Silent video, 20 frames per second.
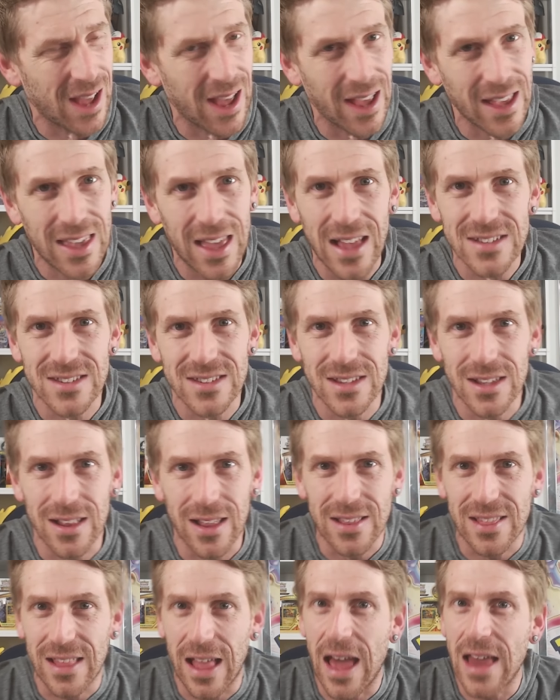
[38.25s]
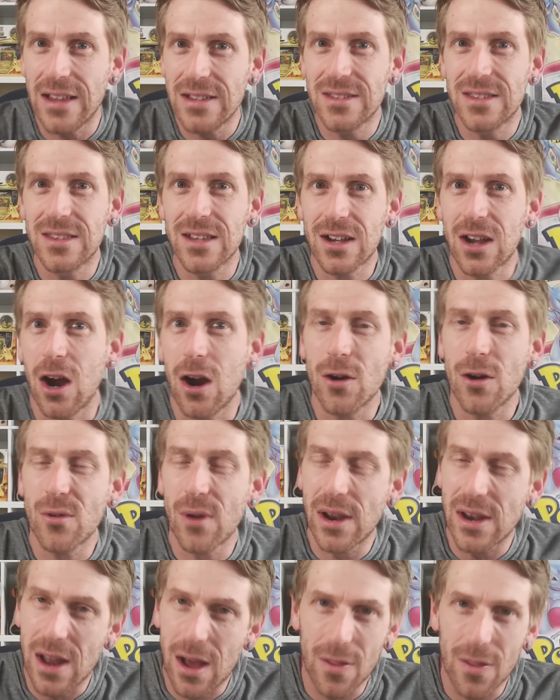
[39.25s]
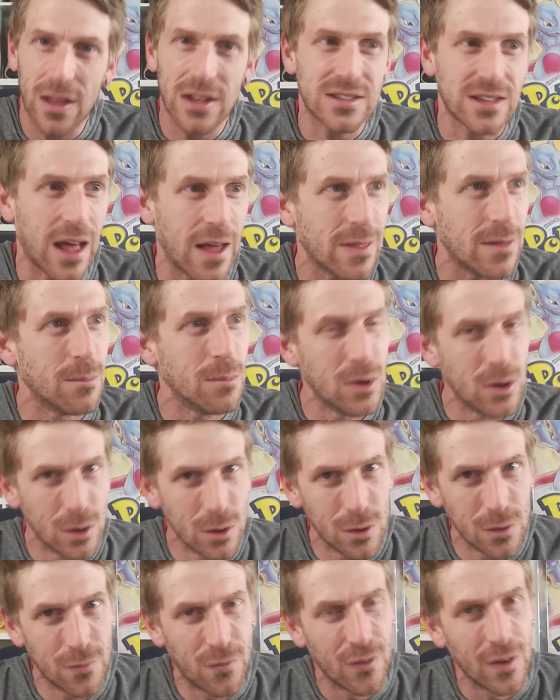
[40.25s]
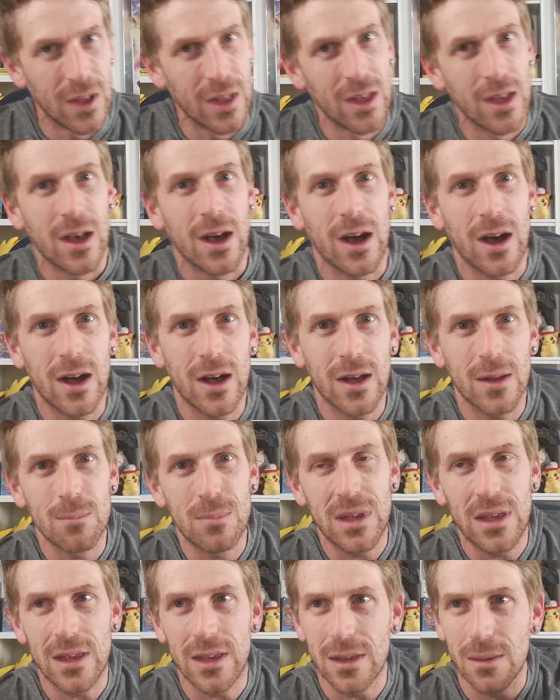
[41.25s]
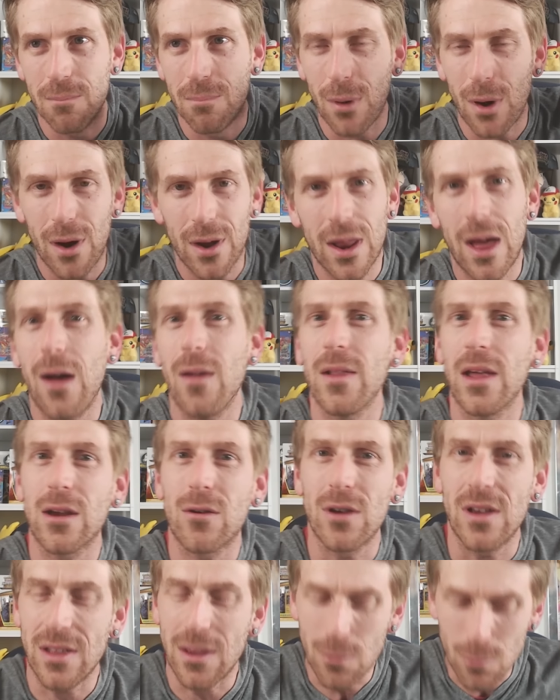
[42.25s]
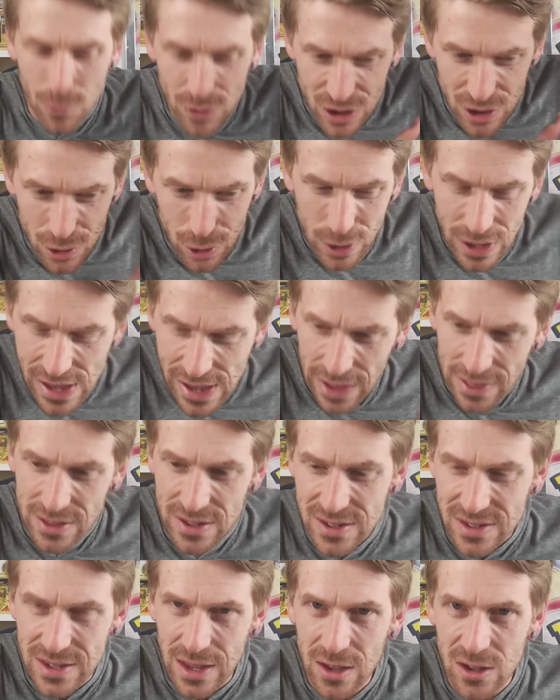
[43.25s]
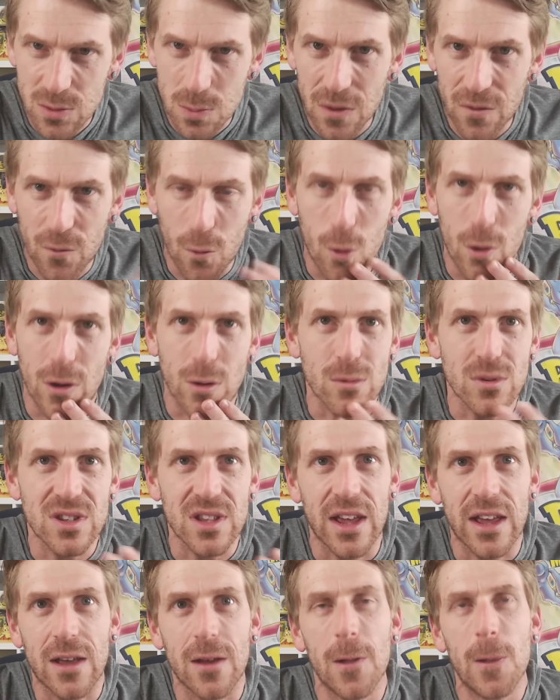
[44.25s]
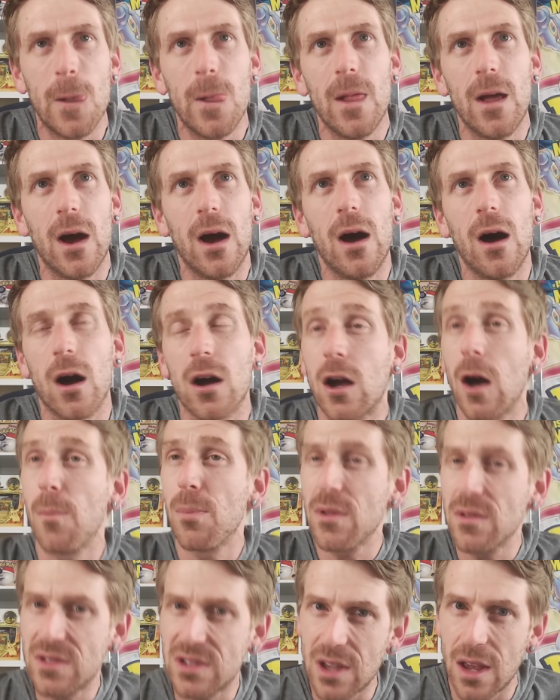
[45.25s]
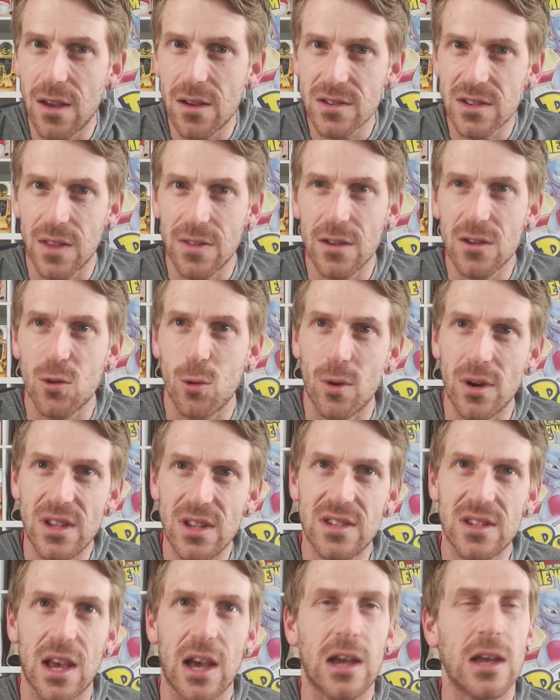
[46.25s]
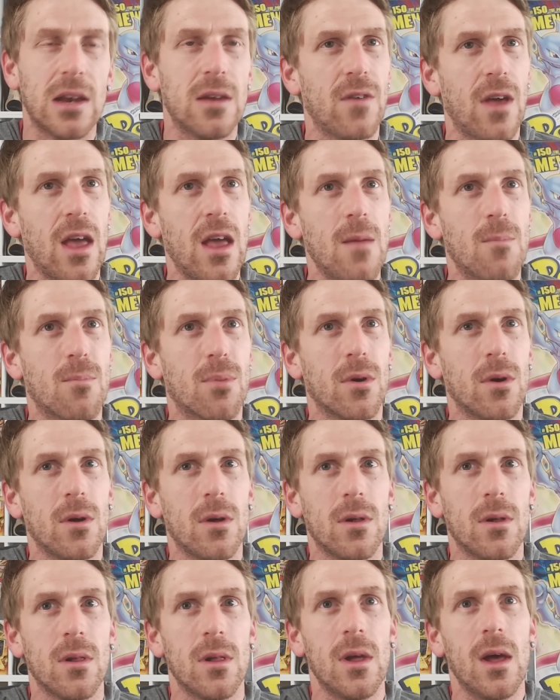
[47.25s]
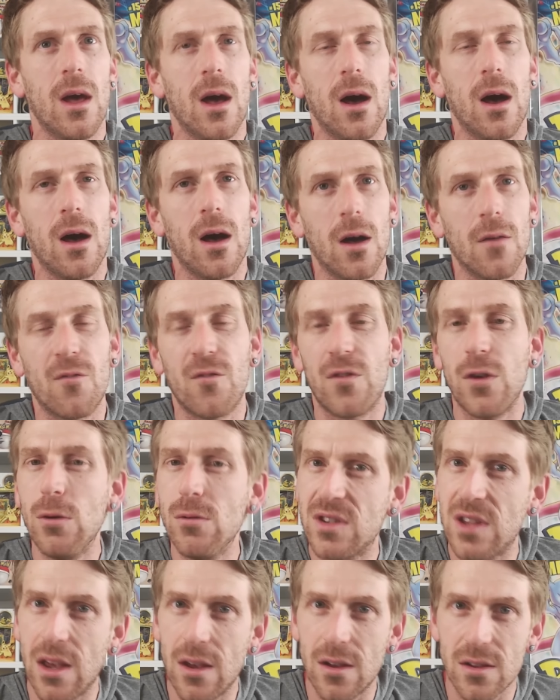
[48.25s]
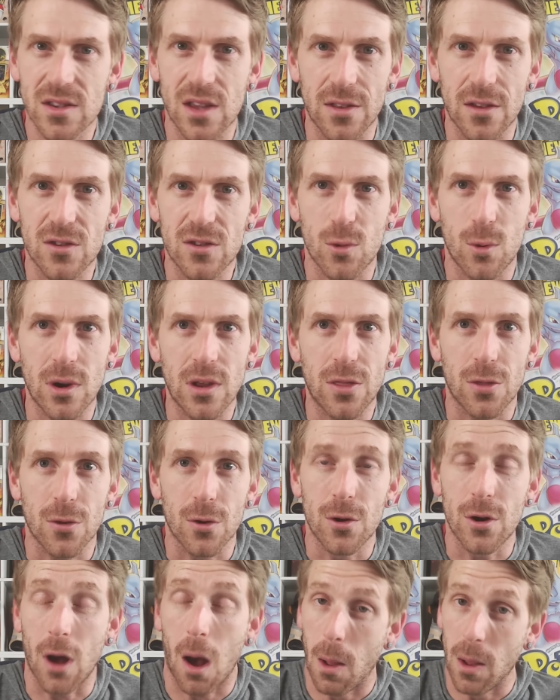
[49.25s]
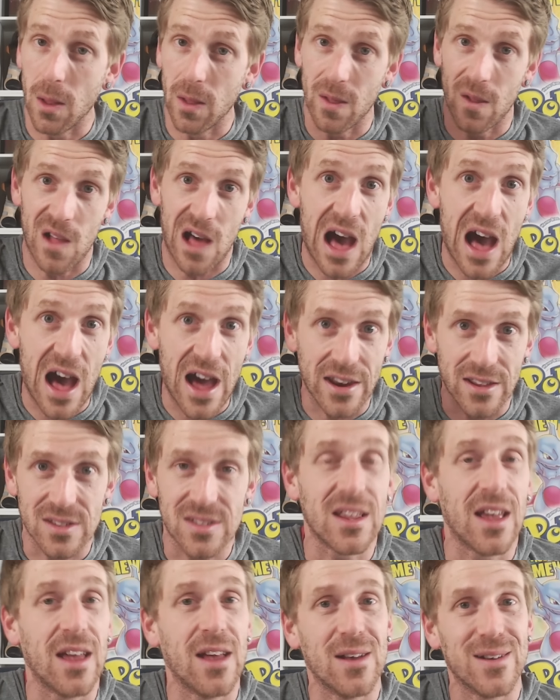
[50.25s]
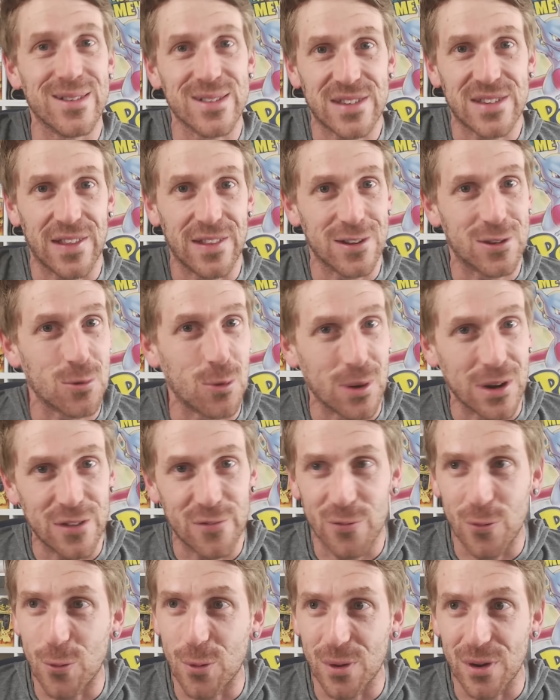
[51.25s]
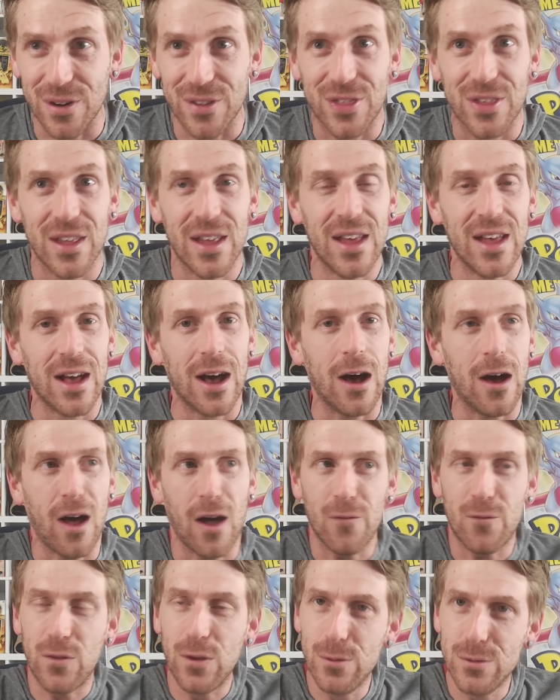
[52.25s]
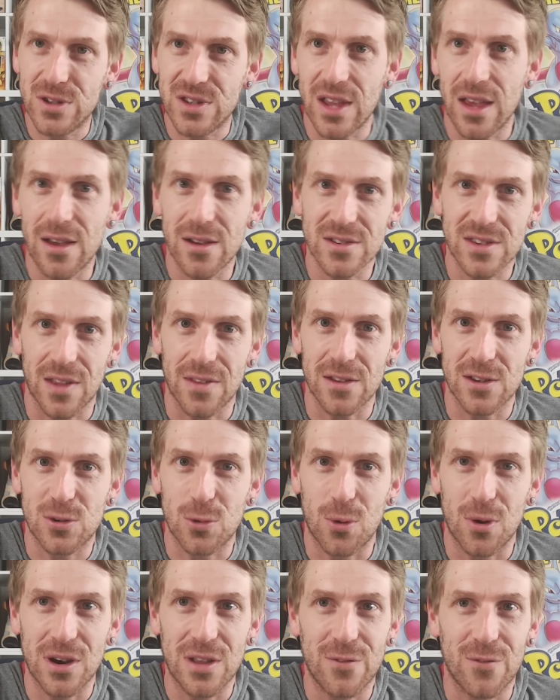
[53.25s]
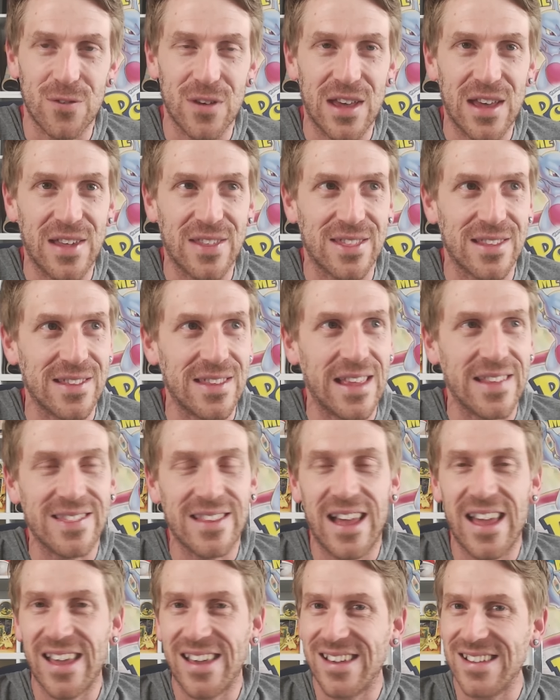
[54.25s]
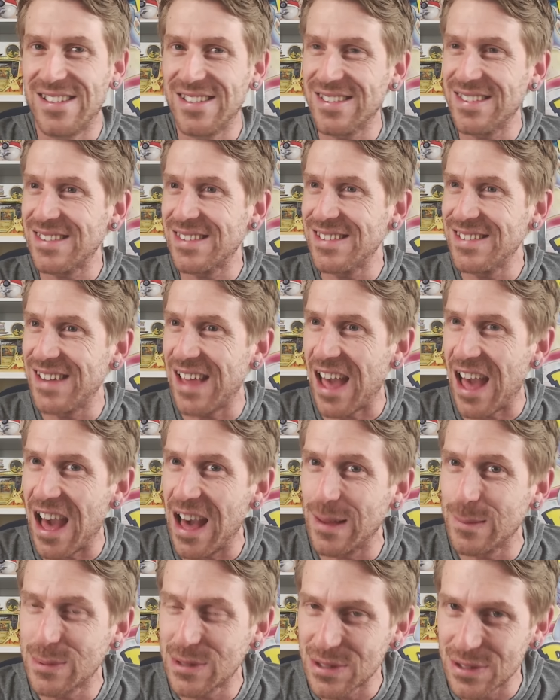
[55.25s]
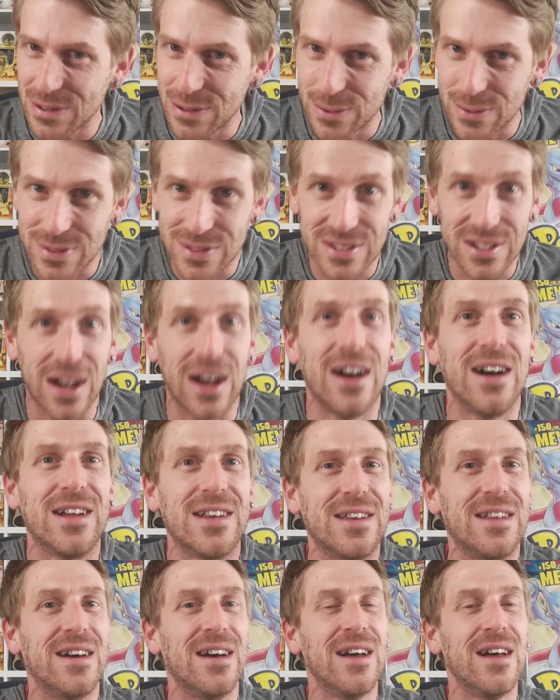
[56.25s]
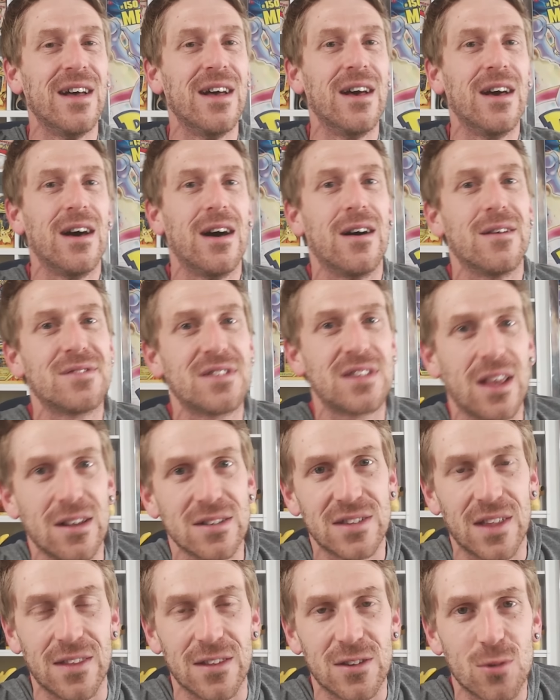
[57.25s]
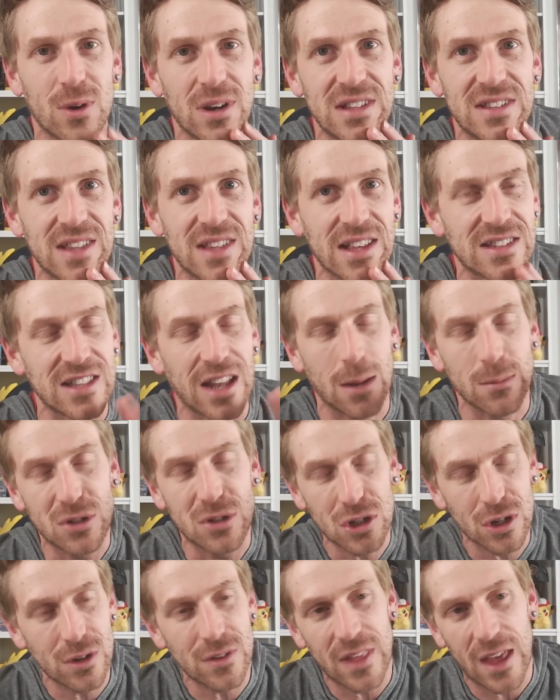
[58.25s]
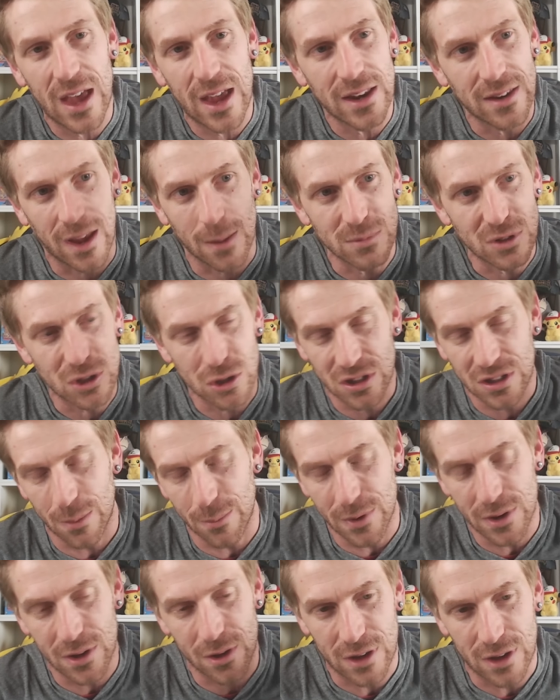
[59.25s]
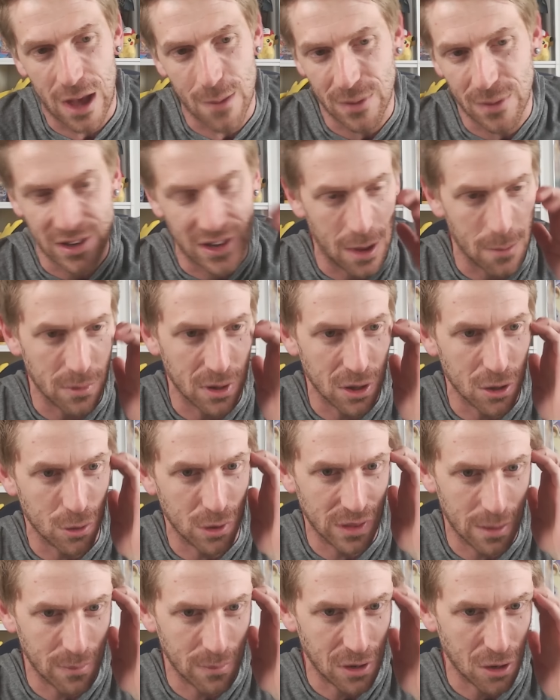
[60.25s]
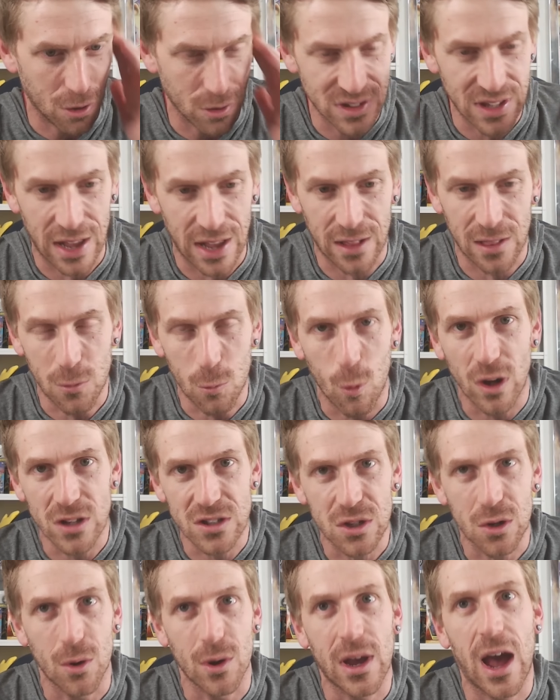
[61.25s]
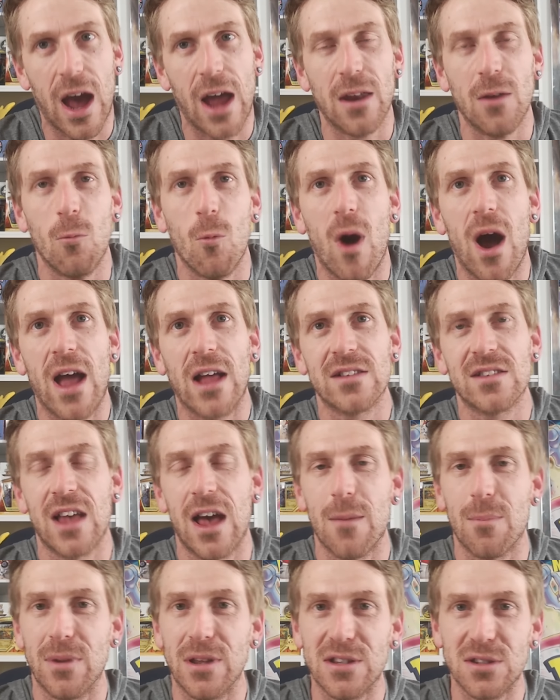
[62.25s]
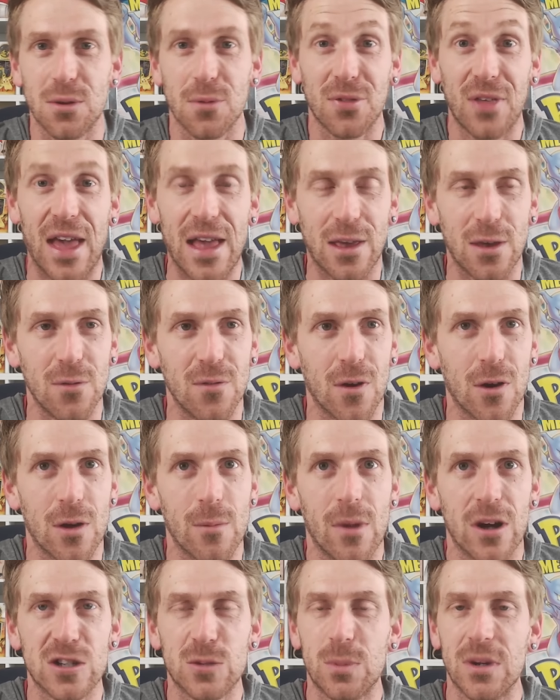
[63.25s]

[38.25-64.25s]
I guess They're like that is the card right now that's on the move. Uh, being bought out like it was looking at the sales before it was like uh, a couple of sales on the 22nd of april uh, a few sales on the 23rd a lot of sales on the 24th uh, a few sales on the 25th and then like just an absolute ton of sales on the 26th. And I'm sure that I'm sure somebody will comment down below and let me know exactly what's going on and why it's happening. So thank you very much.